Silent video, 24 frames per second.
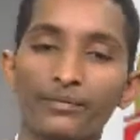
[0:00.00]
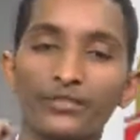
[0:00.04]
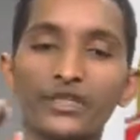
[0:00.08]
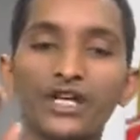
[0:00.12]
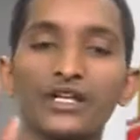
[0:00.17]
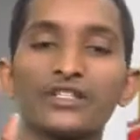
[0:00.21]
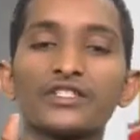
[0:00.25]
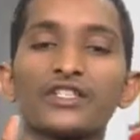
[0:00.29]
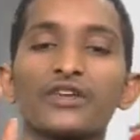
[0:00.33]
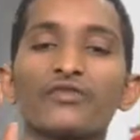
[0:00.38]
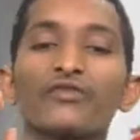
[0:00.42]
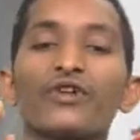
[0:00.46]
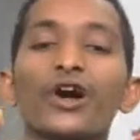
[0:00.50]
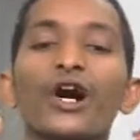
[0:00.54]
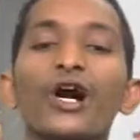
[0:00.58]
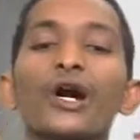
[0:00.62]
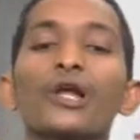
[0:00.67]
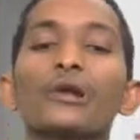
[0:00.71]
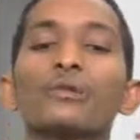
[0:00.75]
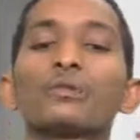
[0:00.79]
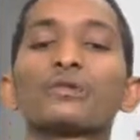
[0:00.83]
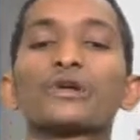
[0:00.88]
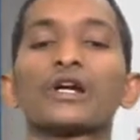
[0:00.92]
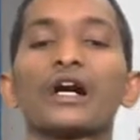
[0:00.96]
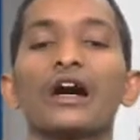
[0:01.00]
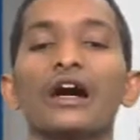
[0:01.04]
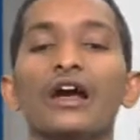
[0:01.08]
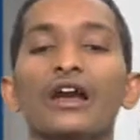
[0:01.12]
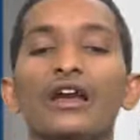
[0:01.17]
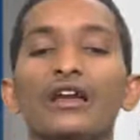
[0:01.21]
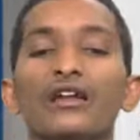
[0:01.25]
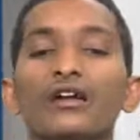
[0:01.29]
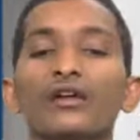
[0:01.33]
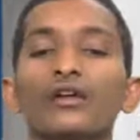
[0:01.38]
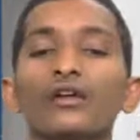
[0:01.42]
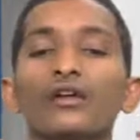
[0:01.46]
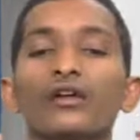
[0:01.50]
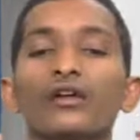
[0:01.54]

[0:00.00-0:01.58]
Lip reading: there is a valve called